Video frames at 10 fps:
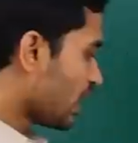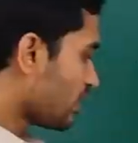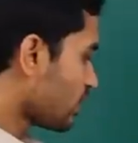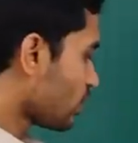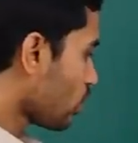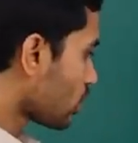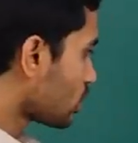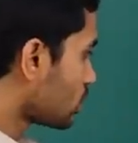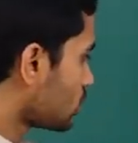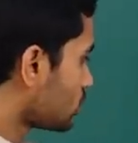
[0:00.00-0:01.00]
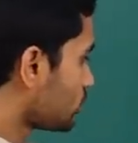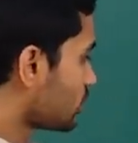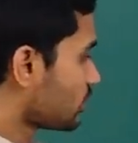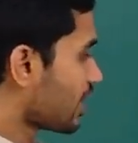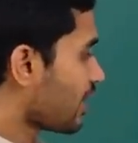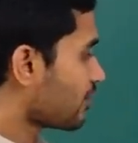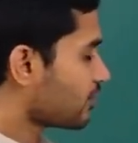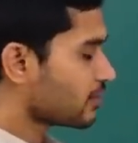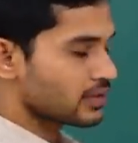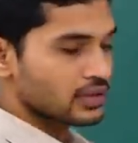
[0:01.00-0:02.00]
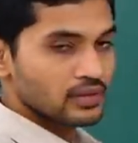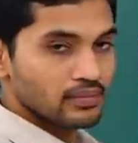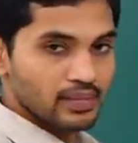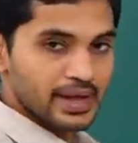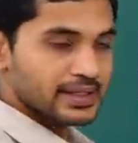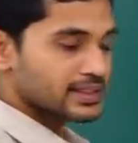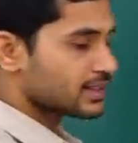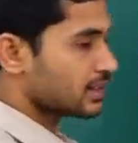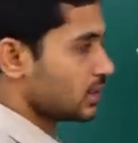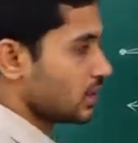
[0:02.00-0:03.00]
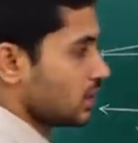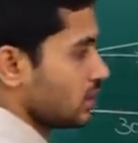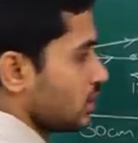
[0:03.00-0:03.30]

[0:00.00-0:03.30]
that we got which we have minus 30.